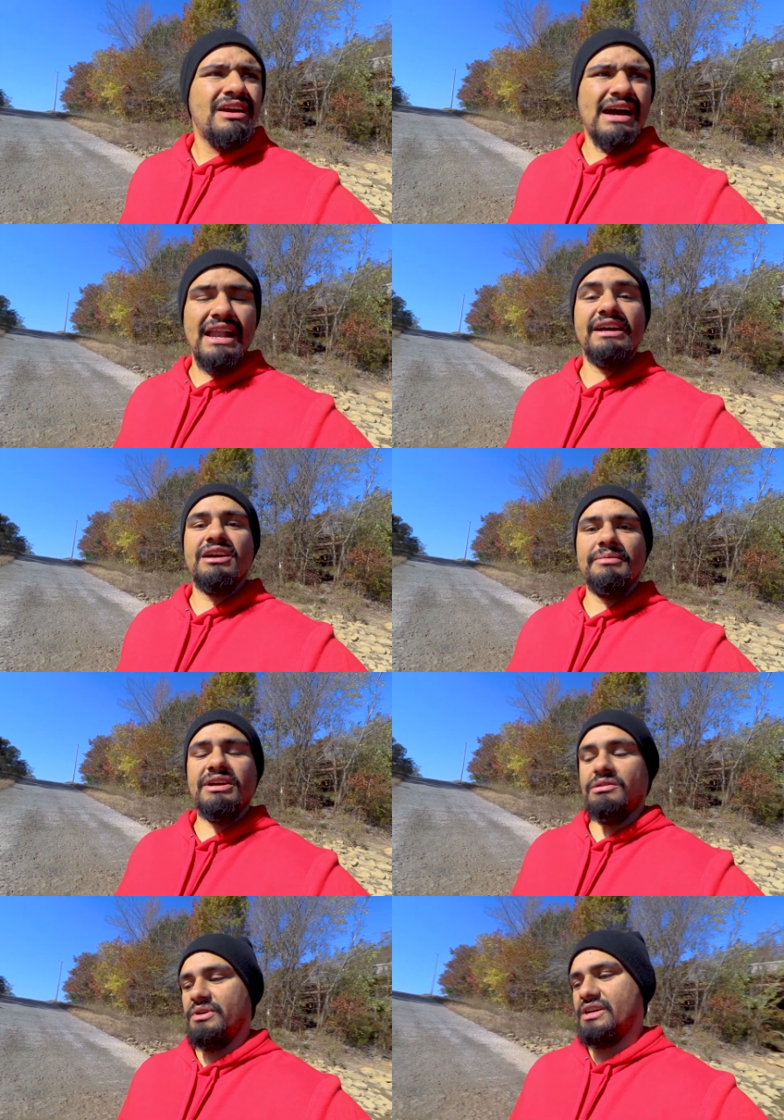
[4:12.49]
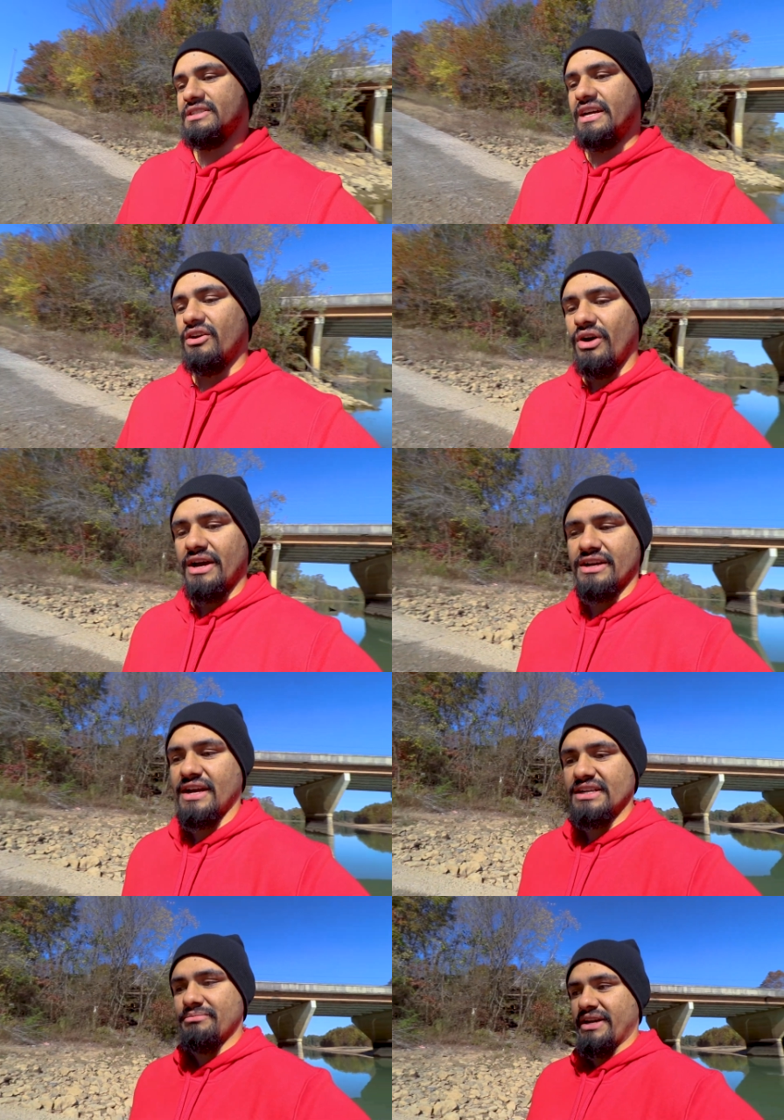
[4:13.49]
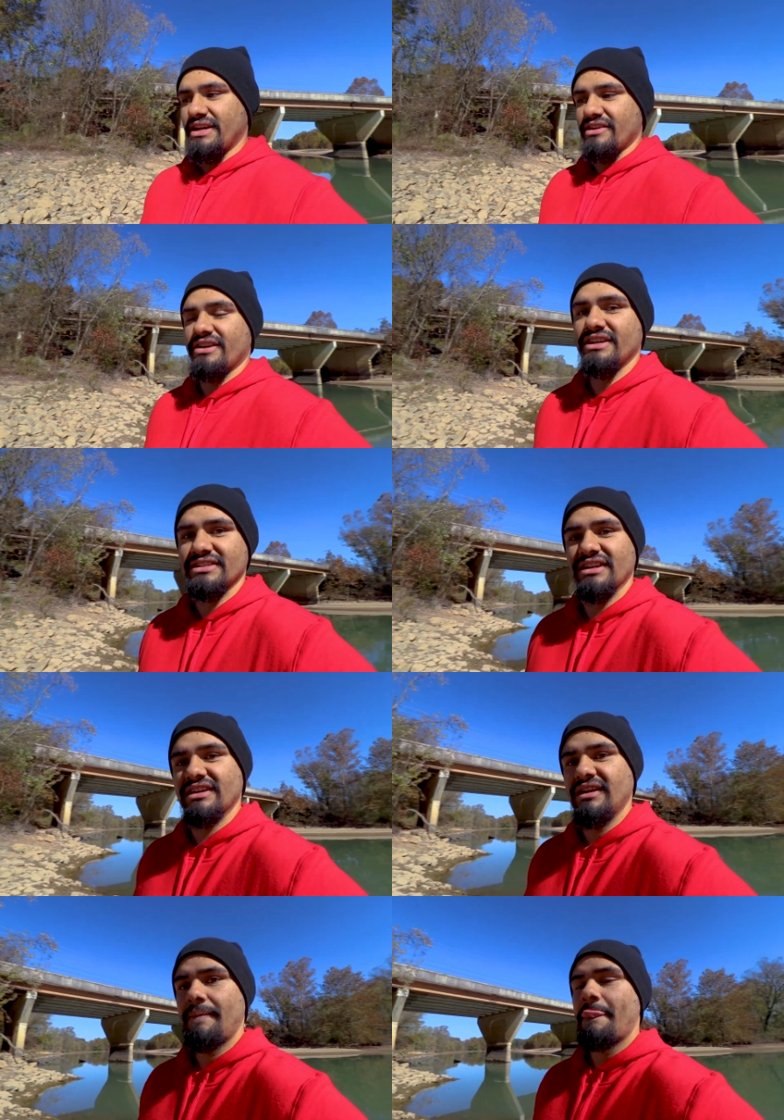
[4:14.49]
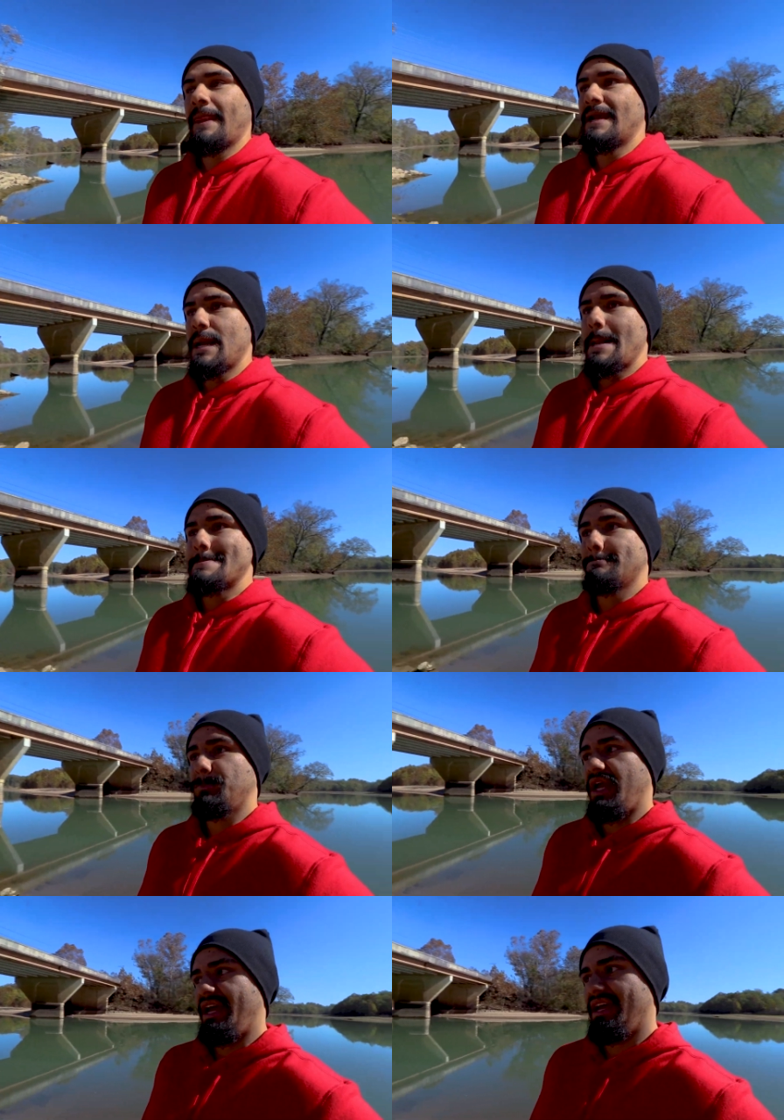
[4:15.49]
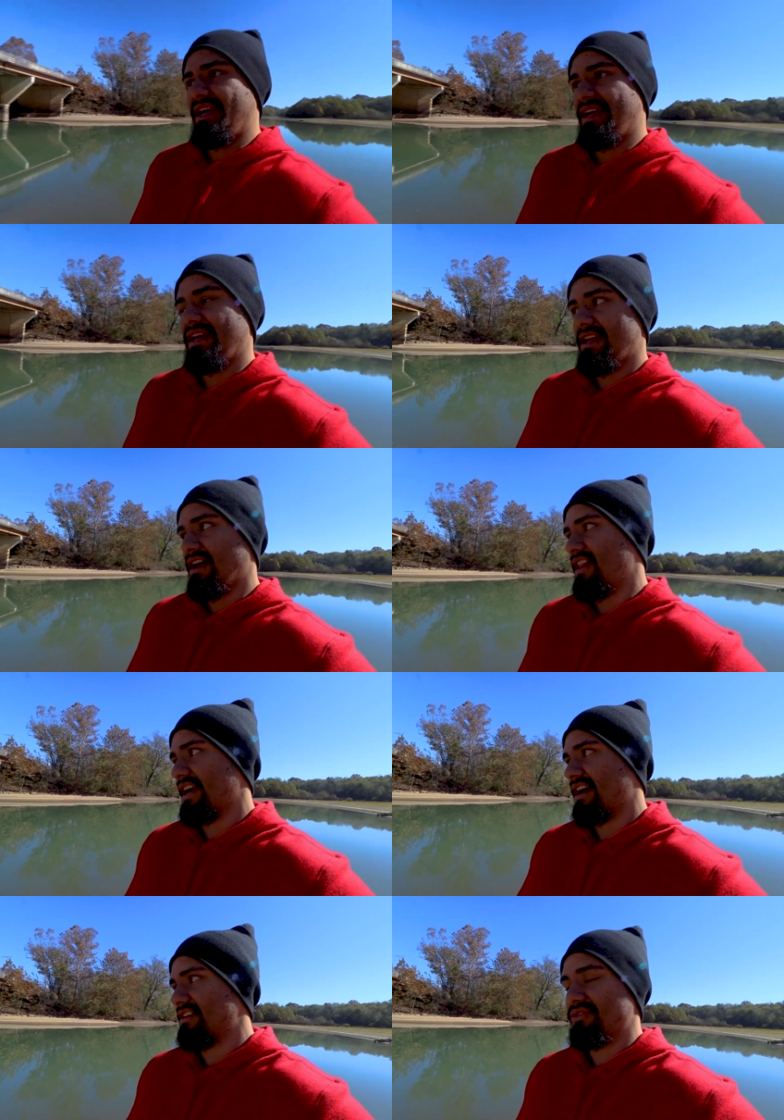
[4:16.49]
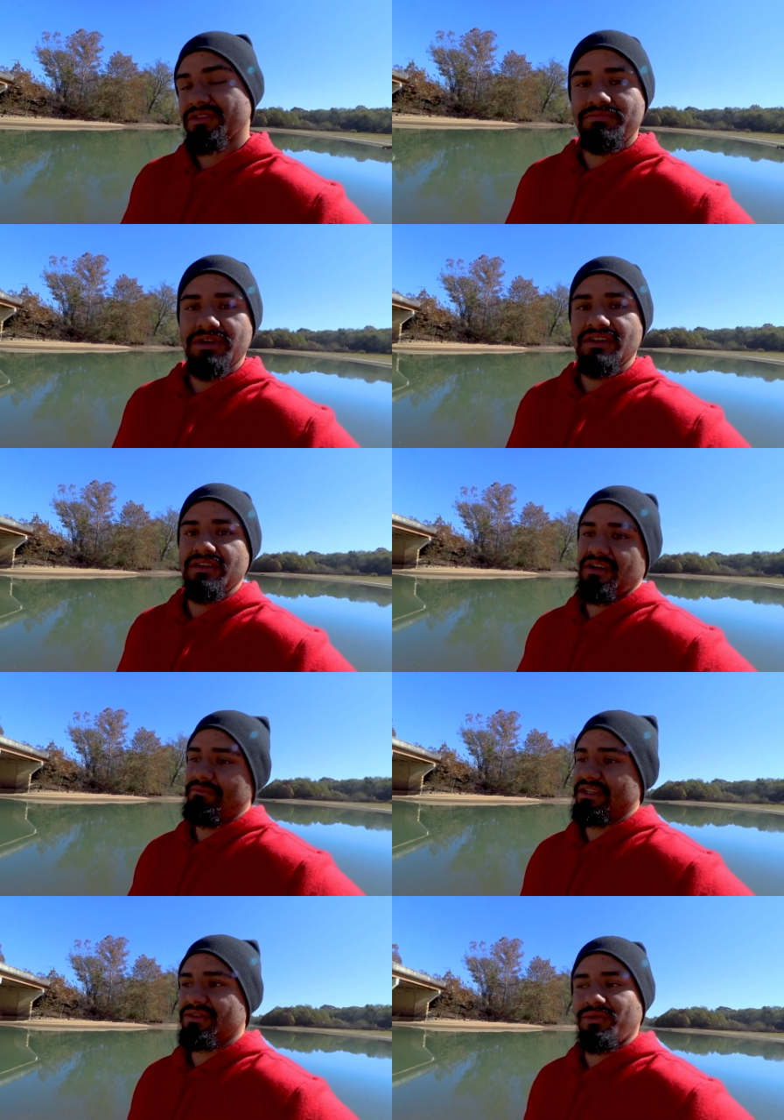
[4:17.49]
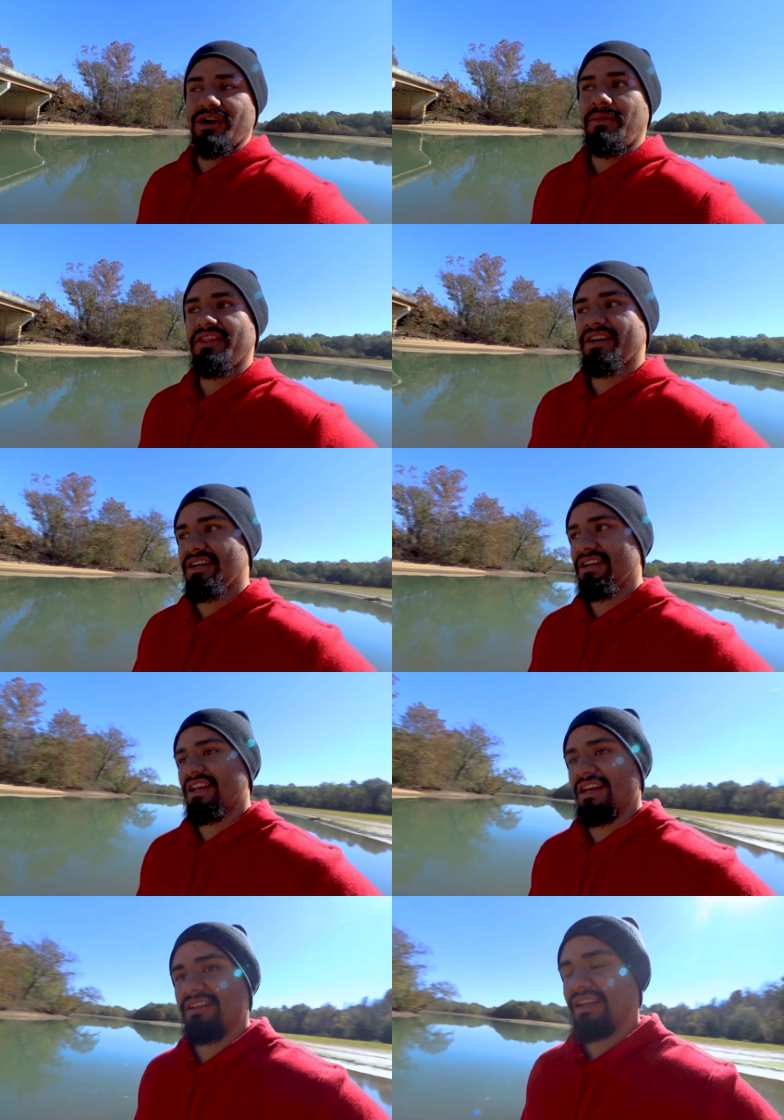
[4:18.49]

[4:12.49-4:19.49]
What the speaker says: I like coming here because I know I could catch bait here easily. And all I gotta do is put a piece of worm on the hook and